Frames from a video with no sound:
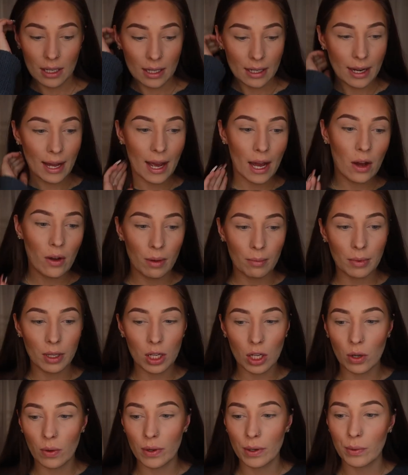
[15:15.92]
Now I'm
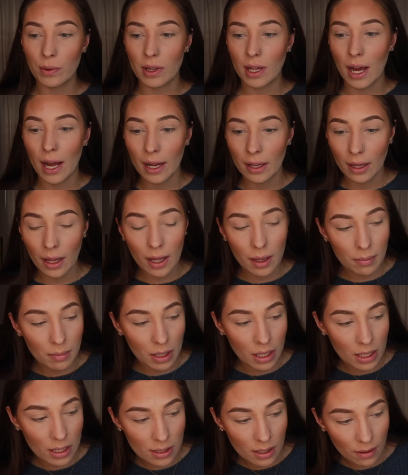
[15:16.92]
gonna go in with highlight
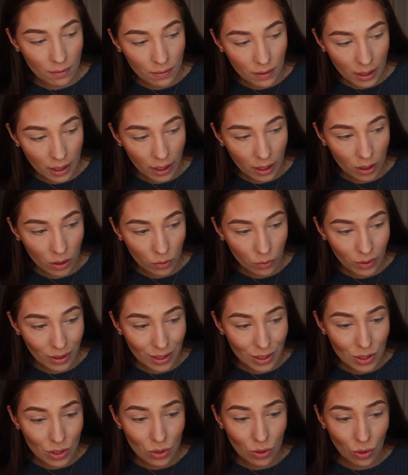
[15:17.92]
because I feel like I look
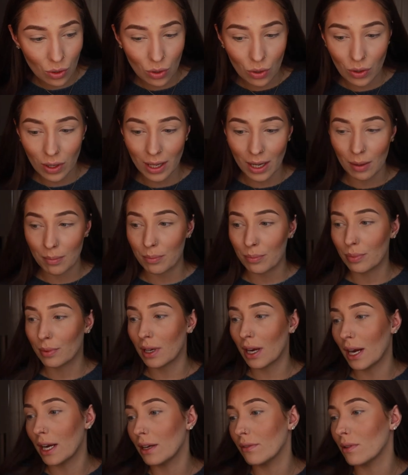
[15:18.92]
really dull and I'm
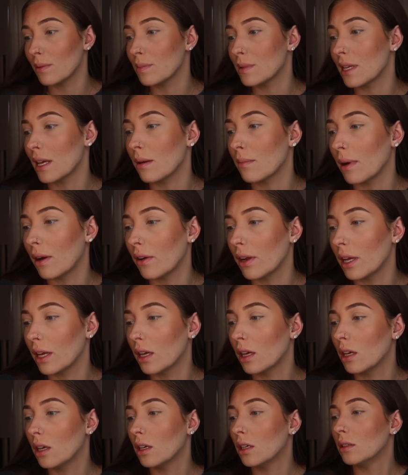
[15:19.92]
kind of upset about it.